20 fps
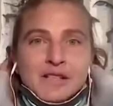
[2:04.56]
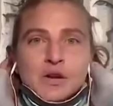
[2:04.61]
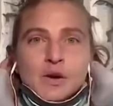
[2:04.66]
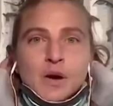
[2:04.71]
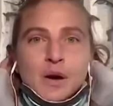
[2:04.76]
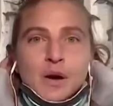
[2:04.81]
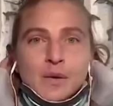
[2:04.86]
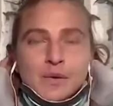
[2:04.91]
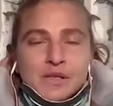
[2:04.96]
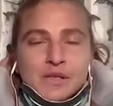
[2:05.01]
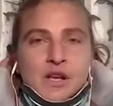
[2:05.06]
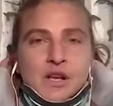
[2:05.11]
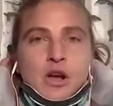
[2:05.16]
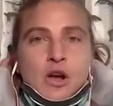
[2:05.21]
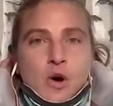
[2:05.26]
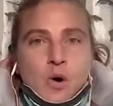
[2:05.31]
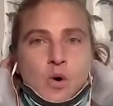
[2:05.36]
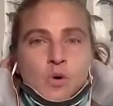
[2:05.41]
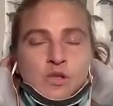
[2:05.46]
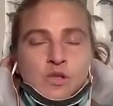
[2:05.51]
I was
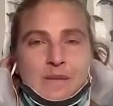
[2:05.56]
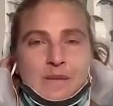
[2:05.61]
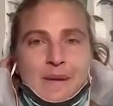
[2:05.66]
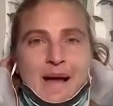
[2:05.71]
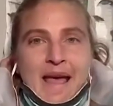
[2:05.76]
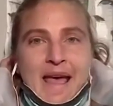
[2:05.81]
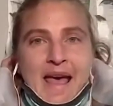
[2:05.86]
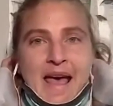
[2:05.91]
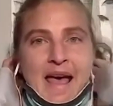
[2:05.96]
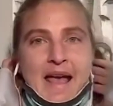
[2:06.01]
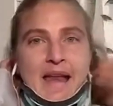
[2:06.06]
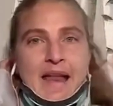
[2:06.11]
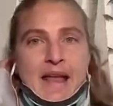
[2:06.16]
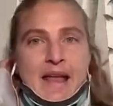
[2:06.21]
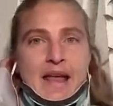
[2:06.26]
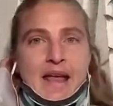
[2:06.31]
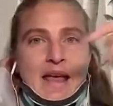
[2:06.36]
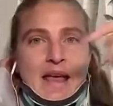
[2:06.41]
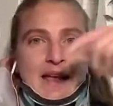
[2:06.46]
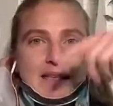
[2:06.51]
holding my head
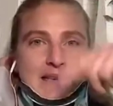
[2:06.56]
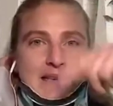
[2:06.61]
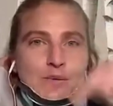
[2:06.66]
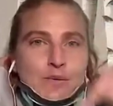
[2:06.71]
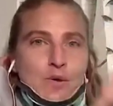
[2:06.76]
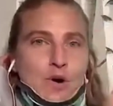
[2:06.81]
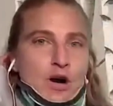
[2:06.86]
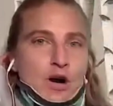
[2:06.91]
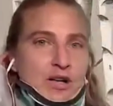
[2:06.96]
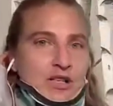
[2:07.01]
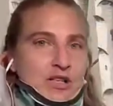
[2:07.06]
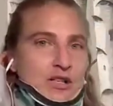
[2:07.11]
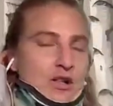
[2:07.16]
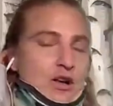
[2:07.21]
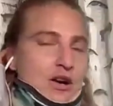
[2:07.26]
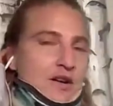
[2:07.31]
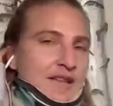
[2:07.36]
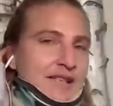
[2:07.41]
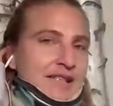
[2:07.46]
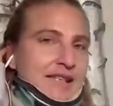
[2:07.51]
as I walked
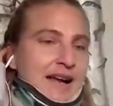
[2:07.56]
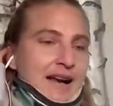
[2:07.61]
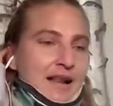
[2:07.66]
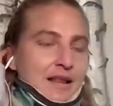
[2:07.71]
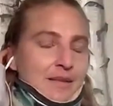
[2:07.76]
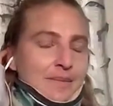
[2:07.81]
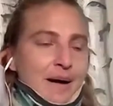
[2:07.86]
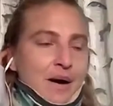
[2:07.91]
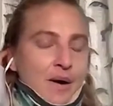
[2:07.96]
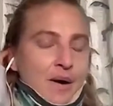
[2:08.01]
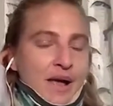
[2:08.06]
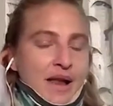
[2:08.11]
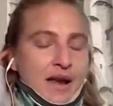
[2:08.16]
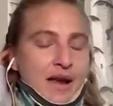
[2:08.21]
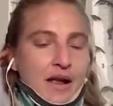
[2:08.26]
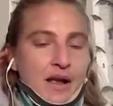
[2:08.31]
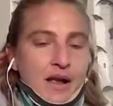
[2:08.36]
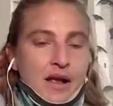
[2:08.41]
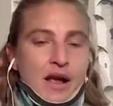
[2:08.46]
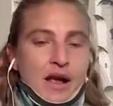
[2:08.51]
along the side of the
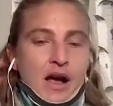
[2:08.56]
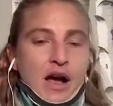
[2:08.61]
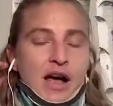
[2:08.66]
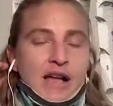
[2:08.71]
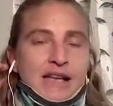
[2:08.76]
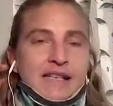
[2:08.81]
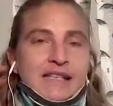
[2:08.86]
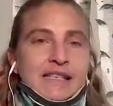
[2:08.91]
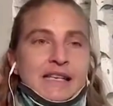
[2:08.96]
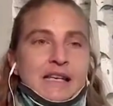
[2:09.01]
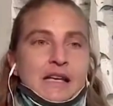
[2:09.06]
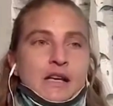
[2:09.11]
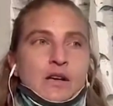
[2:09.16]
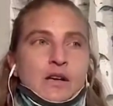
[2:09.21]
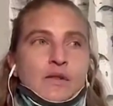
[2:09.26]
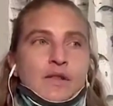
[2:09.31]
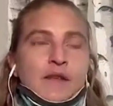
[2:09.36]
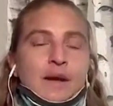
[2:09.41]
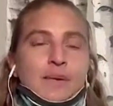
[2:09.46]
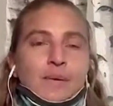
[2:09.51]
mountain
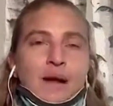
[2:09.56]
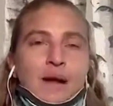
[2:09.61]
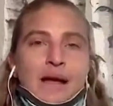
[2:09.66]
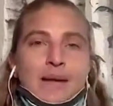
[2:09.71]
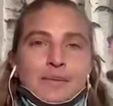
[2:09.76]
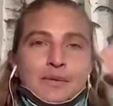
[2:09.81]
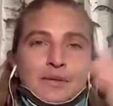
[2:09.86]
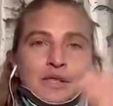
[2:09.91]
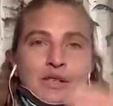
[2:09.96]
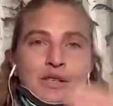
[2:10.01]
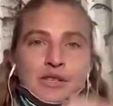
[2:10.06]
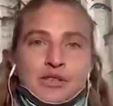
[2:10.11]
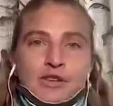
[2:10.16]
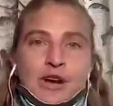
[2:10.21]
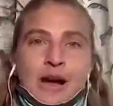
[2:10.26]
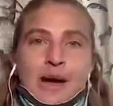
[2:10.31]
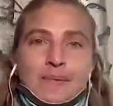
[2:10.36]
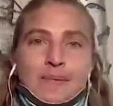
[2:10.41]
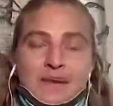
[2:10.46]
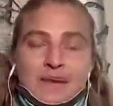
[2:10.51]
until they were able to
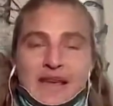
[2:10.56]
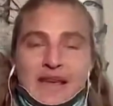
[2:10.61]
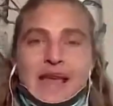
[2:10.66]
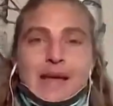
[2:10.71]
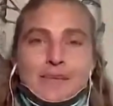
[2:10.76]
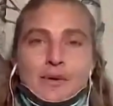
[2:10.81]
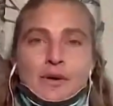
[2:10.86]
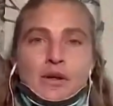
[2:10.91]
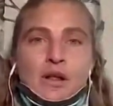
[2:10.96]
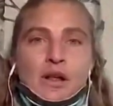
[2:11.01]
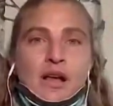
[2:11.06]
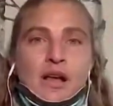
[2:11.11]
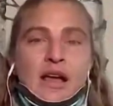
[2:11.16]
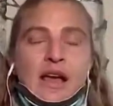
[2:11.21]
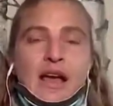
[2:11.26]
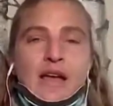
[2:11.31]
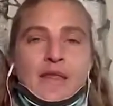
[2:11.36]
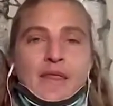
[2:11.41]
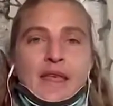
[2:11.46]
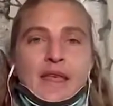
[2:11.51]
drop the cable.
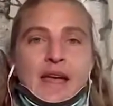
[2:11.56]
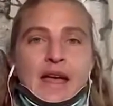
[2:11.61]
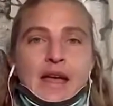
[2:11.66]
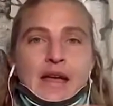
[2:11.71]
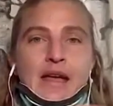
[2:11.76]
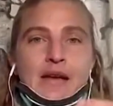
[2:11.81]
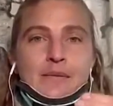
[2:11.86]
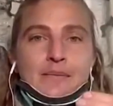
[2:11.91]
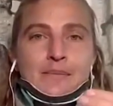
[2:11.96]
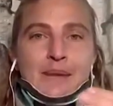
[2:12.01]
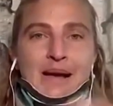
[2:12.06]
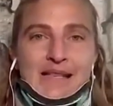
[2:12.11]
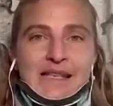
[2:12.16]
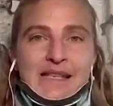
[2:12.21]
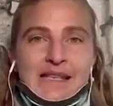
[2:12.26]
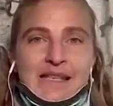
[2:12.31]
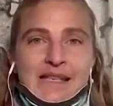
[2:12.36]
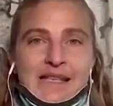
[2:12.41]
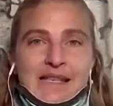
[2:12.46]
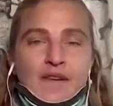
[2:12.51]
And then
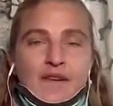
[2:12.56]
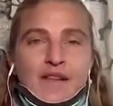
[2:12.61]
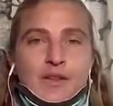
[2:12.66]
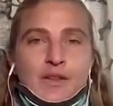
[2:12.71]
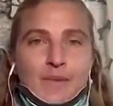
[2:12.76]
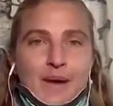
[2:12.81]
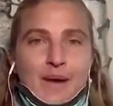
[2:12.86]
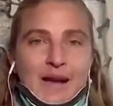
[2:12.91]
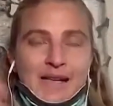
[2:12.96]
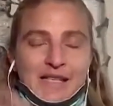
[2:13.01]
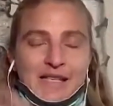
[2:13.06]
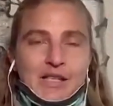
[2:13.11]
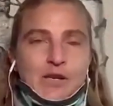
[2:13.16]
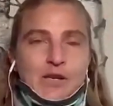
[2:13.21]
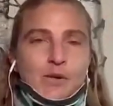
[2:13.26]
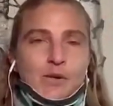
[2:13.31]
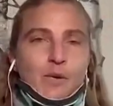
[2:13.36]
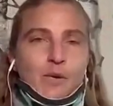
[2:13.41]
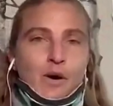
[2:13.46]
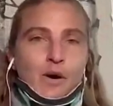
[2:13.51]
myself and the
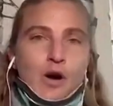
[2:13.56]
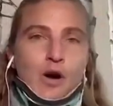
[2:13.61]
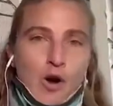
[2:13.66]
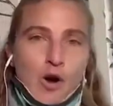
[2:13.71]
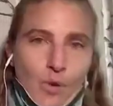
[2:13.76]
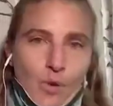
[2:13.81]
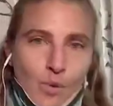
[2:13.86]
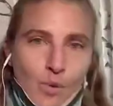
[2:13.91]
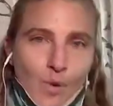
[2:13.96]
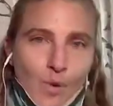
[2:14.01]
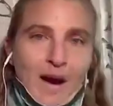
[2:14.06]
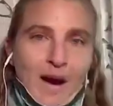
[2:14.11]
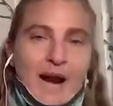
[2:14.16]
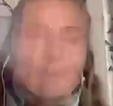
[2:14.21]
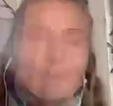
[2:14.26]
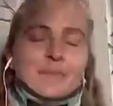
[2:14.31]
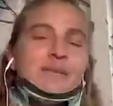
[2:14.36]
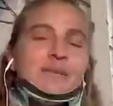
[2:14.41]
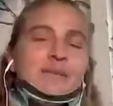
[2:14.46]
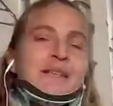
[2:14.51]
rescuer went up
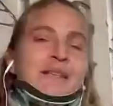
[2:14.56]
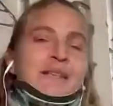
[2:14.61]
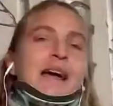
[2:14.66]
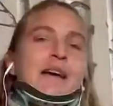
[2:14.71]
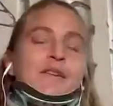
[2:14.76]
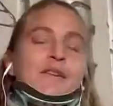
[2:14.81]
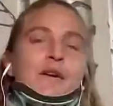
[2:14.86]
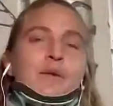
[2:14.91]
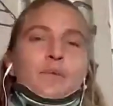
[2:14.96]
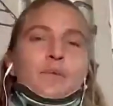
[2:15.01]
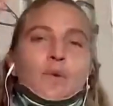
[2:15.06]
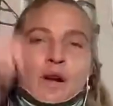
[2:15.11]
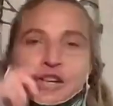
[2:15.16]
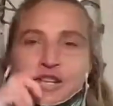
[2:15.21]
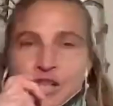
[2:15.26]
together in one shot.